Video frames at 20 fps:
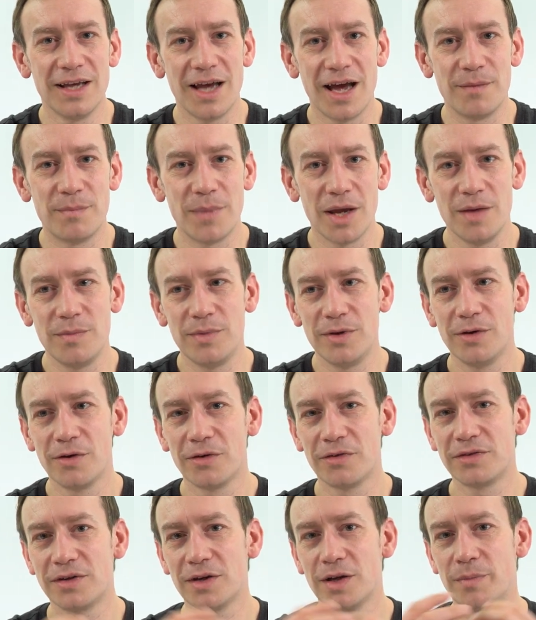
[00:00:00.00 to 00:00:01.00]
and maybe
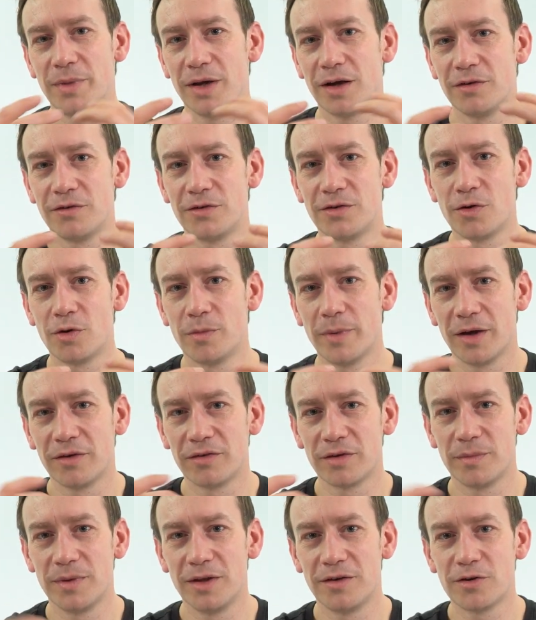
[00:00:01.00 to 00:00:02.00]
you're still a bit unsure about
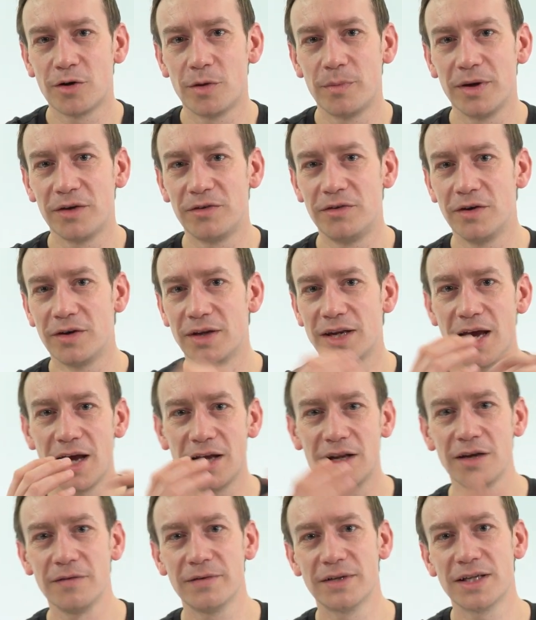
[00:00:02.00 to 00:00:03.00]
some of these topics, you can
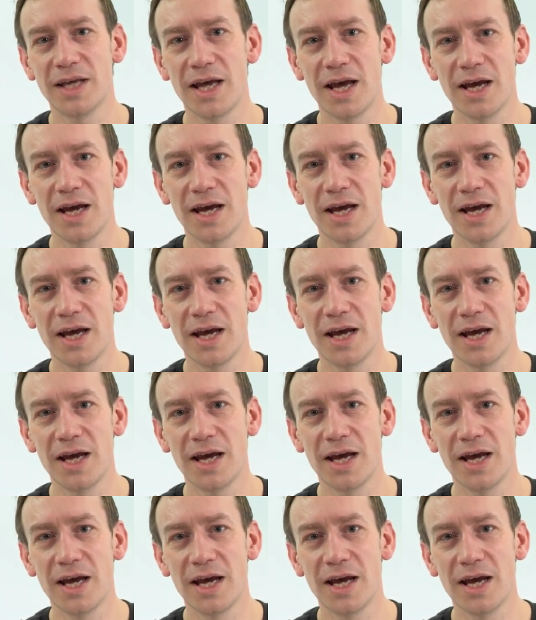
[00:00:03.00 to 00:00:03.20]
head over to